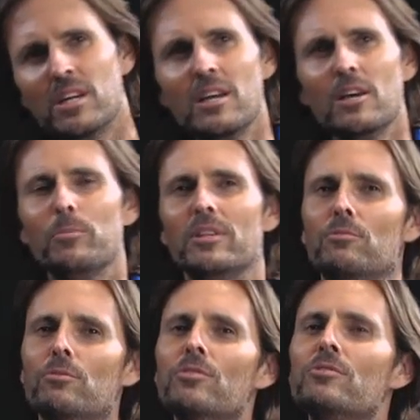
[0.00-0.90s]
mm. but
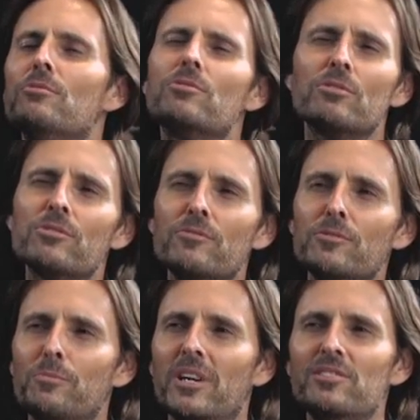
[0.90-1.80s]
they're also a source of
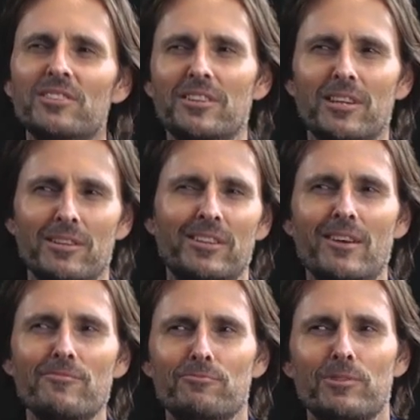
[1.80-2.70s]
inspiration in that
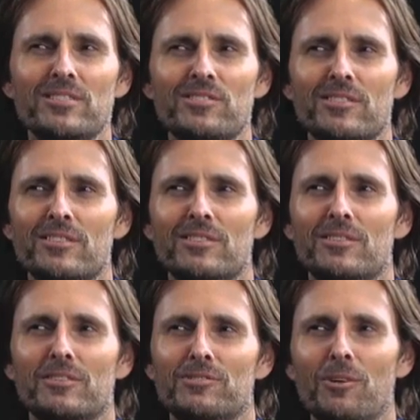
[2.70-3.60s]
they've reached the
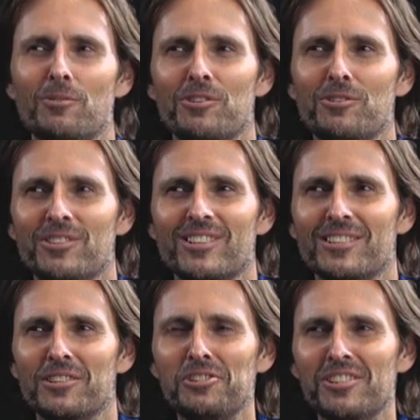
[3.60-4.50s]
soul union
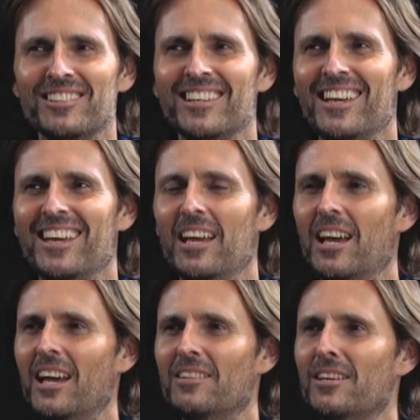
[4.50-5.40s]
condition yeah.
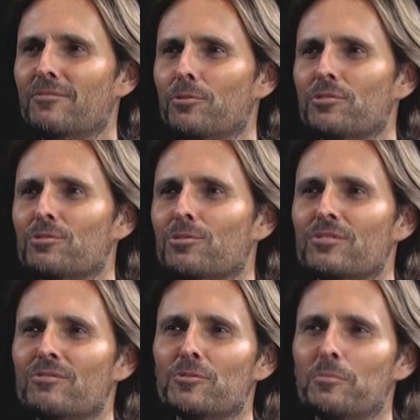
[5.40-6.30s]
and therefore a source
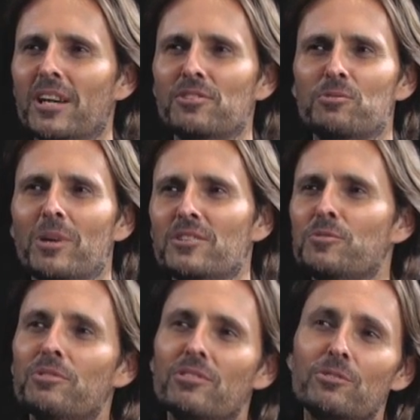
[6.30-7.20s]
of inspiration to any
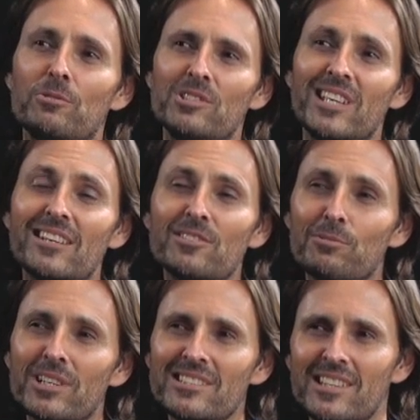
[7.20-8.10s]
spirit who has yet to
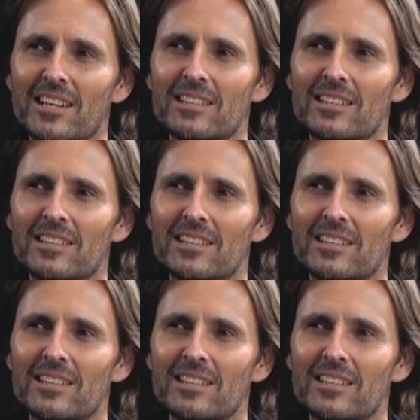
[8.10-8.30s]
reach that